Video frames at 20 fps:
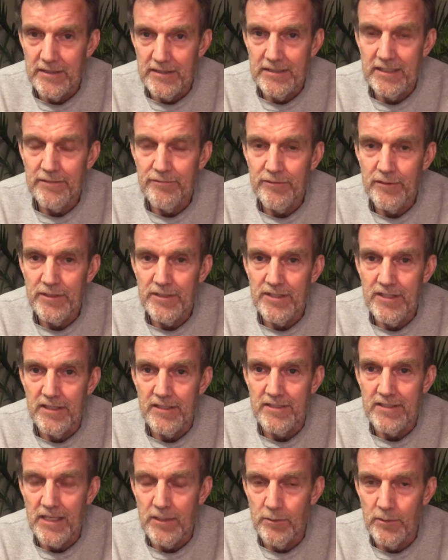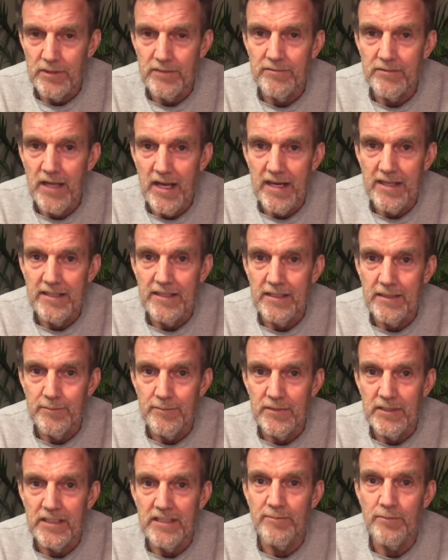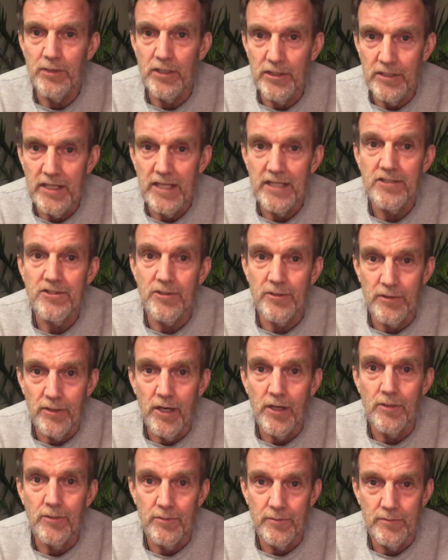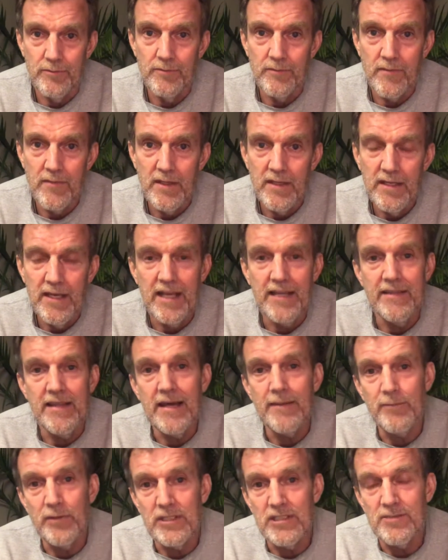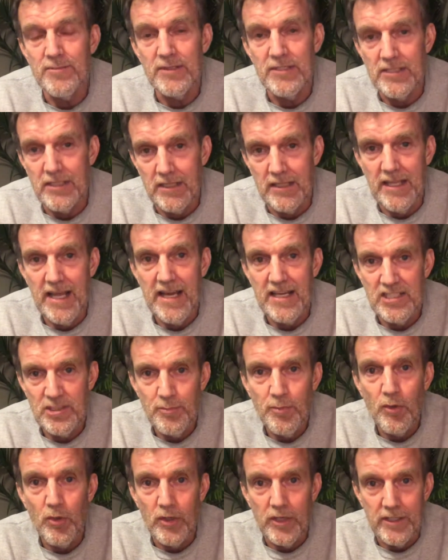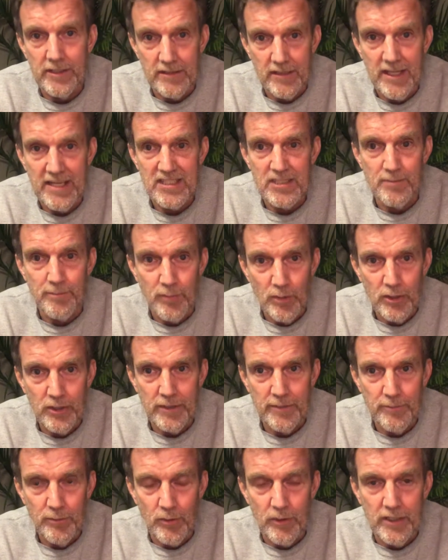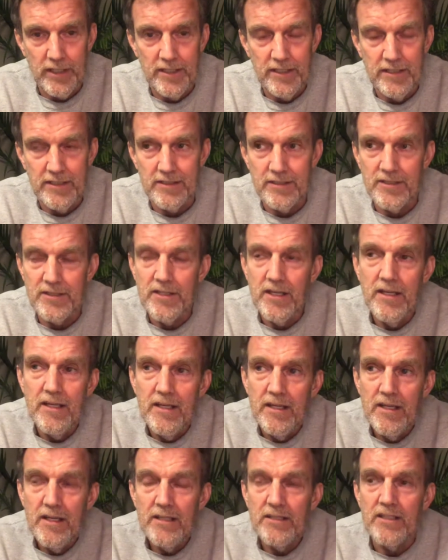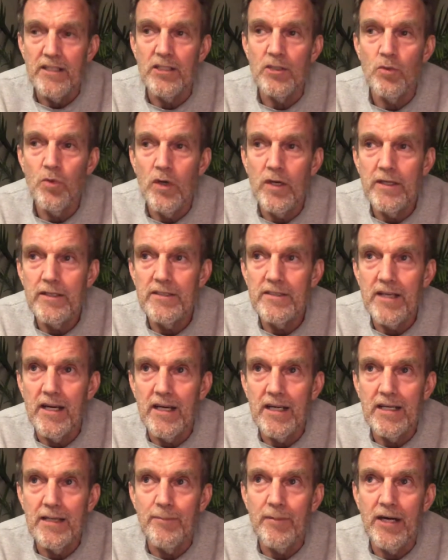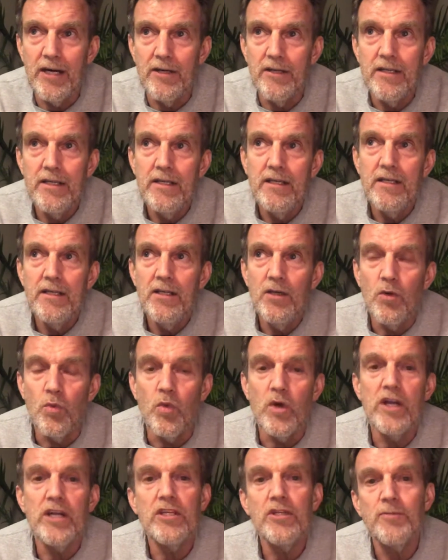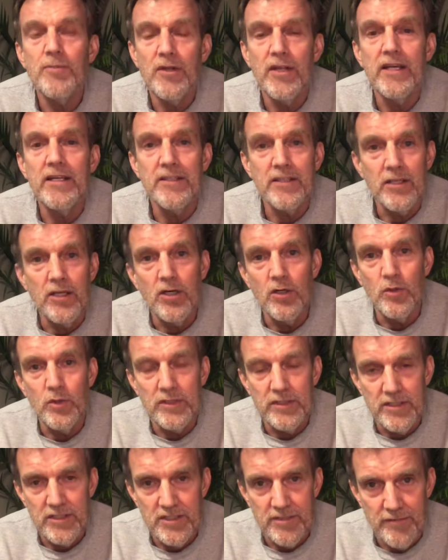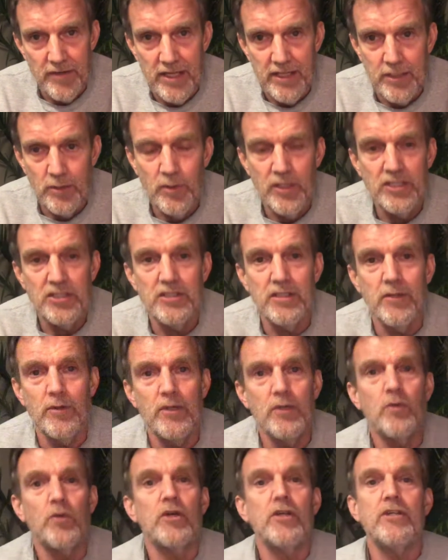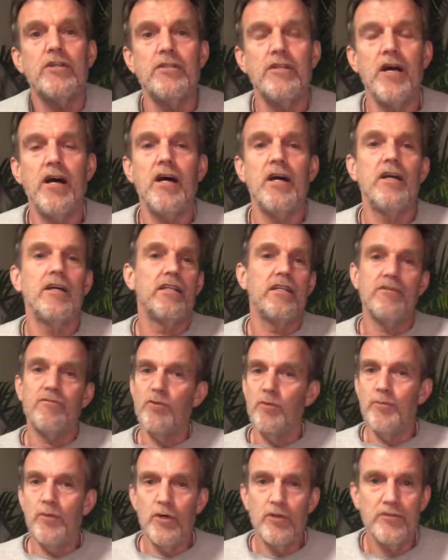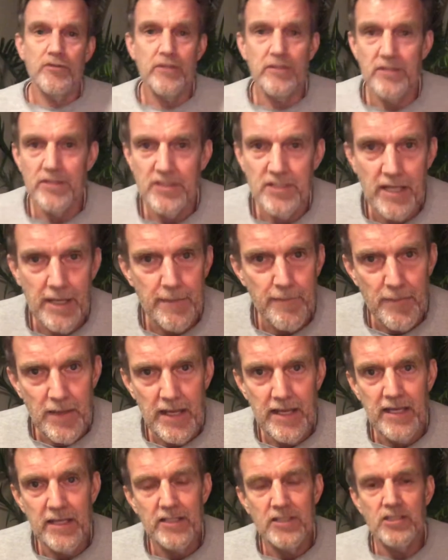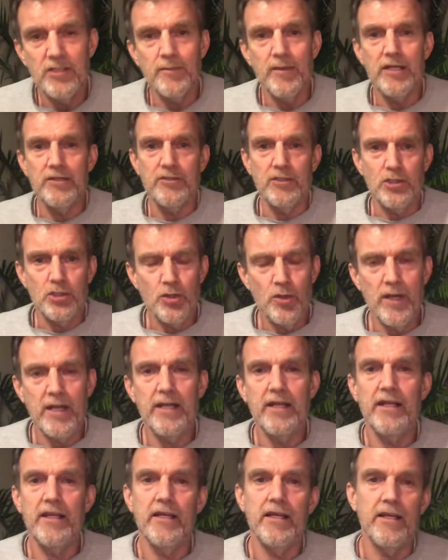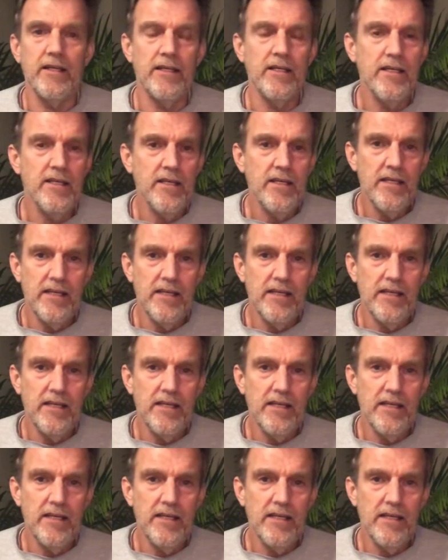the difference is I would have got him to give me a yes or no. And that brings me to the last point. The last bullet point is that you want to talk about where you plan to go with this evaluation. I want to work your dog, and if we're both on the same page about the training and